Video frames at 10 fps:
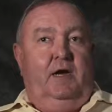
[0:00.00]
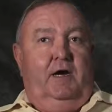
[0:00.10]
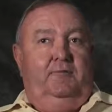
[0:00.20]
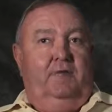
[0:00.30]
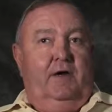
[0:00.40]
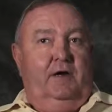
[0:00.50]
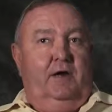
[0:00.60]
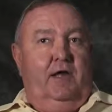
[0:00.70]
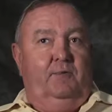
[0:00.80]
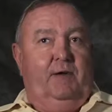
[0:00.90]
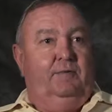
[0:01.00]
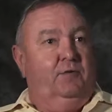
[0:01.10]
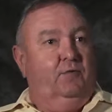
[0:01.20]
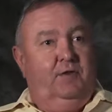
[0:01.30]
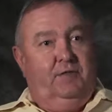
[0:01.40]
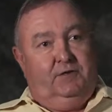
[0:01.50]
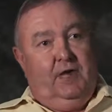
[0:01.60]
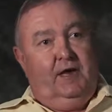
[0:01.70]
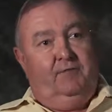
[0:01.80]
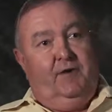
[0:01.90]
I find a lot of people that read the
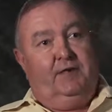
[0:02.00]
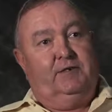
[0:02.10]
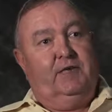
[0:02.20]
side effects,